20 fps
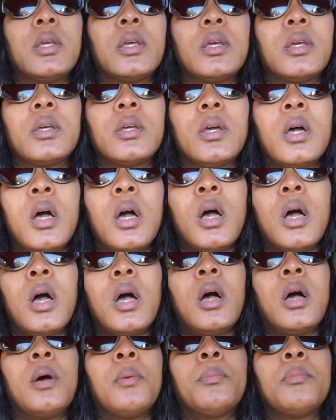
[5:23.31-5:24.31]

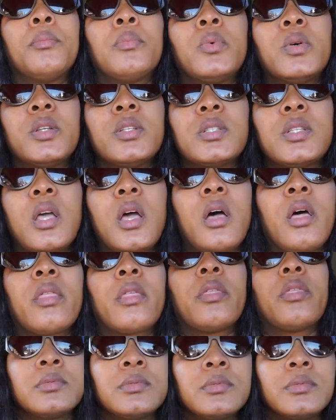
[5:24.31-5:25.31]
um, what is that other?